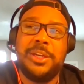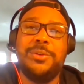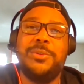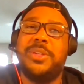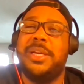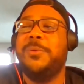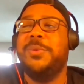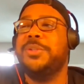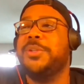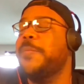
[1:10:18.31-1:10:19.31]
gonna do exactly
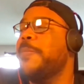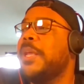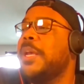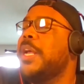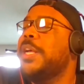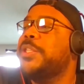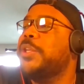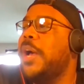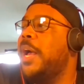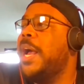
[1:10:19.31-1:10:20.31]
what you do.
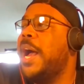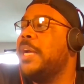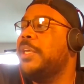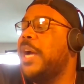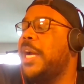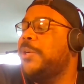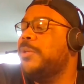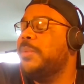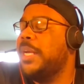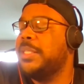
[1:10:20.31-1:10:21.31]
So I grew
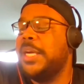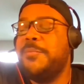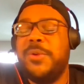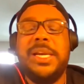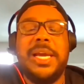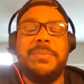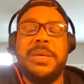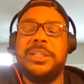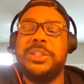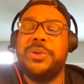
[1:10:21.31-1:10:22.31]
up that same way, like
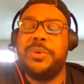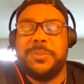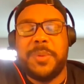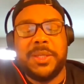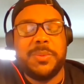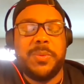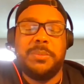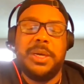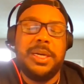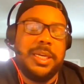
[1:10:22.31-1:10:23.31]
being so responsible with
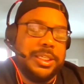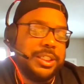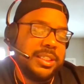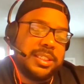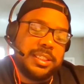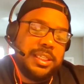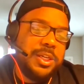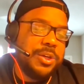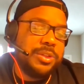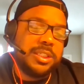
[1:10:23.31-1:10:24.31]
money, just
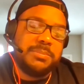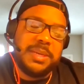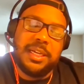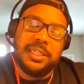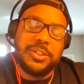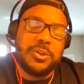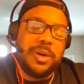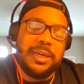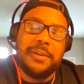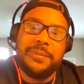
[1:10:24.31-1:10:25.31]
going
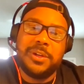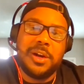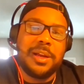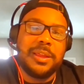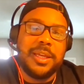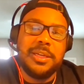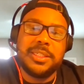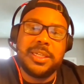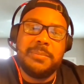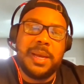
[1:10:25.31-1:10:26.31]
left on a lot of things,
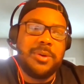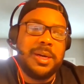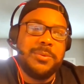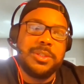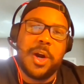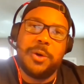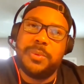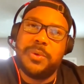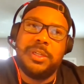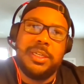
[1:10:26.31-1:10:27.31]
and my credit was
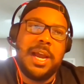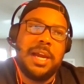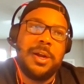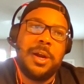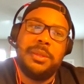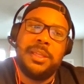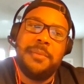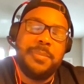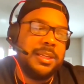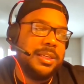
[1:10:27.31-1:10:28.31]
horrible, and I had a lot of debt,
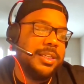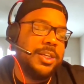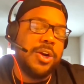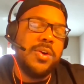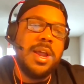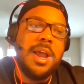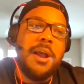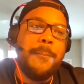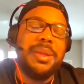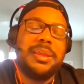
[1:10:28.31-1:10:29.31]
and
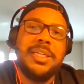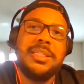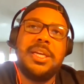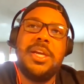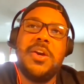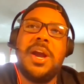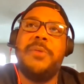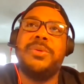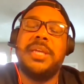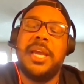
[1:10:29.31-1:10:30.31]
but this year I
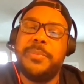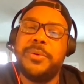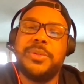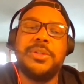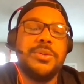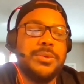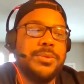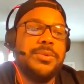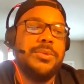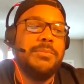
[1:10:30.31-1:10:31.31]
was able
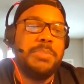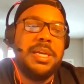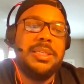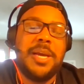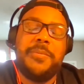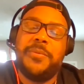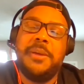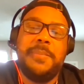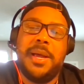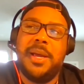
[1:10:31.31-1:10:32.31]
to be debt free
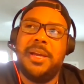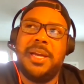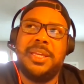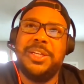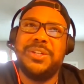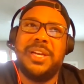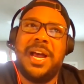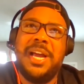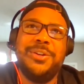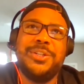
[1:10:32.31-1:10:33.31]
by I think
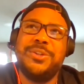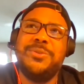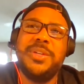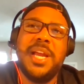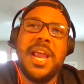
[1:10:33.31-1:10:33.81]
July or June,